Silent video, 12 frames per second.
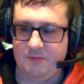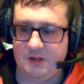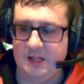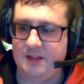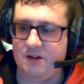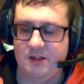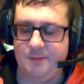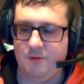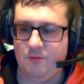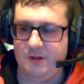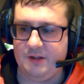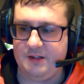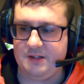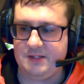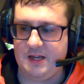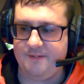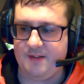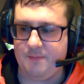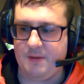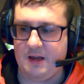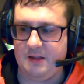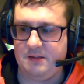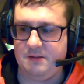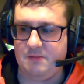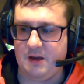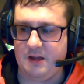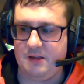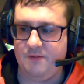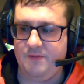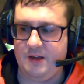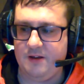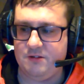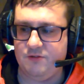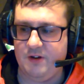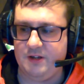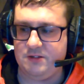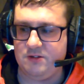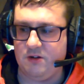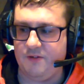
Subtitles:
glad I got number one. They deserved it, but I don't think it was the right song.